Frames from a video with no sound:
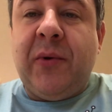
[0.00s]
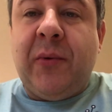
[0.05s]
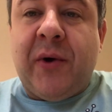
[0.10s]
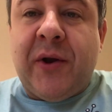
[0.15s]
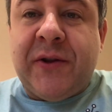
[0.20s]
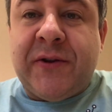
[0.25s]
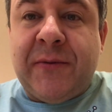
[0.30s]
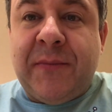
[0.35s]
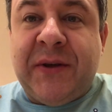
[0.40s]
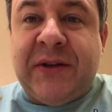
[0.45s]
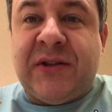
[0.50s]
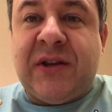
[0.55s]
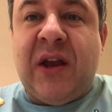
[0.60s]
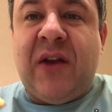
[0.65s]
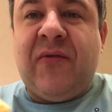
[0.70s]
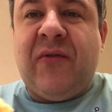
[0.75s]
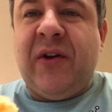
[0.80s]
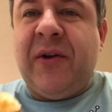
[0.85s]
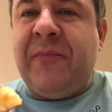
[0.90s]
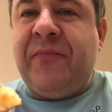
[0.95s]
we want it to be
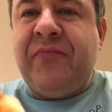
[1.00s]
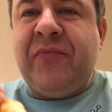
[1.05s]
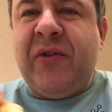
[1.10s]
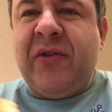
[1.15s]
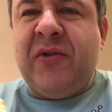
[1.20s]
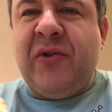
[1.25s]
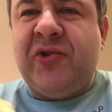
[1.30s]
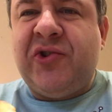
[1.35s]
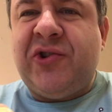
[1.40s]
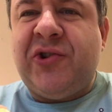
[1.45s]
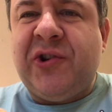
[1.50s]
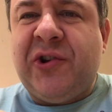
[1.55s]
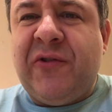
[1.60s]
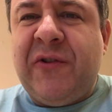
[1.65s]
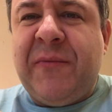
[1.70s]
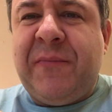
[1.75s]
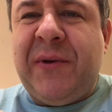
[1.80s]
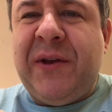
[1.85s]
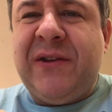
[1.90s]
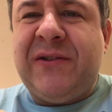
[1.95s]
savory. Those
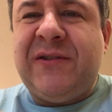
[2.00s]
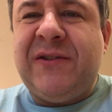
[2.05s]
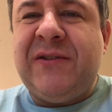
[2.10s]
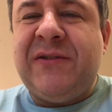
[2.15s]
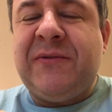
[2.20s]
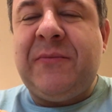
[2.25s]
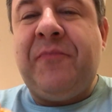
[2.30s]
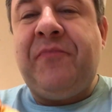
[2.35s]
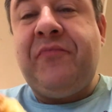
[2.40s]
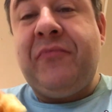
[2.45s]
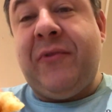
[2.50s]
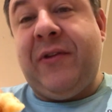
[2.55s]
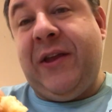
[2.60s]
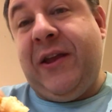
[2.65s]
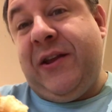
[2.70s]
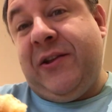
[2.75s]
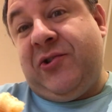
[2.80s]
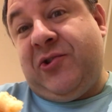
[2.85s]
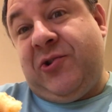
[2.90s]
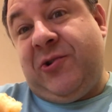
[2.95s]
sugary pizzas,
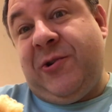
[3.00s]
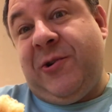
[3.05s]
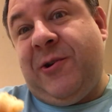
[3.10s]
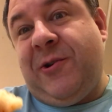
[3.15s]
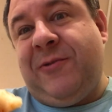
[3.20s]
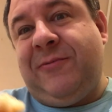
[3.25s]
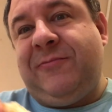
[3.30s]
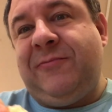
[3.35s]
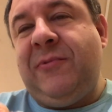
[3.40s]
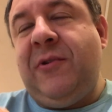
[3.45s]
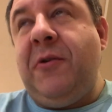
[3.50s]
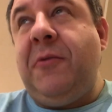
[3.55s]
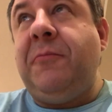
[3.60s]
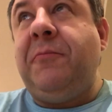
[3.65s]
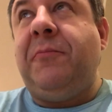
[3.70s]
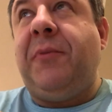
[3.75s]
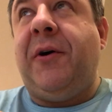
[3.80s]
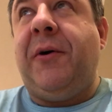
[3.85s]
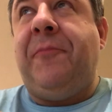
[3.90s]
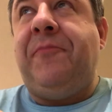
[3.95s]
hey, it's sugar,
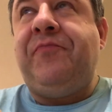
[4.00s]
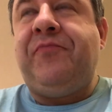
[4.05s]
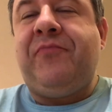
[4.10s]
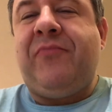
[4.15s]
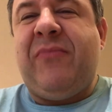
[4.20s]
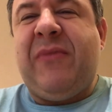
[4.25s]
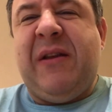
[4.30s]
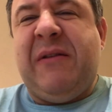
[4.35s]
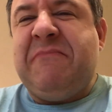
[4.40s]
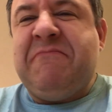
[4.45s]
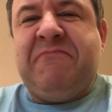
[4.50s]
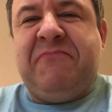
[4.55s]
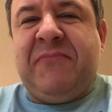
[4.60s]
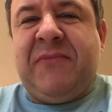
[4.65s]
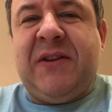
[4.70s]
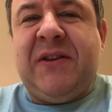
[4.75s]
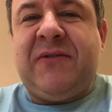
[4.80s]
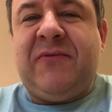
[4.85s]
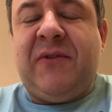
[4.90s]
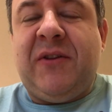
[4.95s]
but
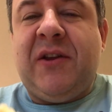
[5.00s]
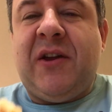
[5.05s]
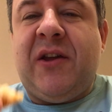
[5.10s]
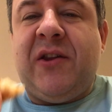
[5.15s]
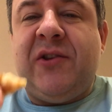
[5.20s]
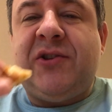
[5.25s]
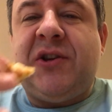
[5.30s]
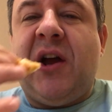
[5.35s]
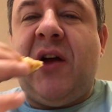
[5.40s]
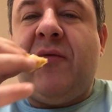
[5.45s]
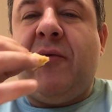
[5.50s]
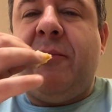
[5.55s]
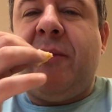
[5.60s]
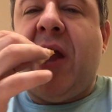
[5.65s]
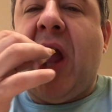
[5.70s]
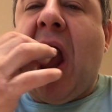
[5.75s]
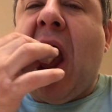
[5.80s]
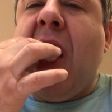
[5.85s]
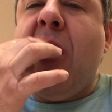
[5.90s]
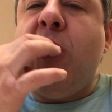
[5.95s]
it doesn't really kind of jive with
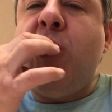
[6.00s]
me.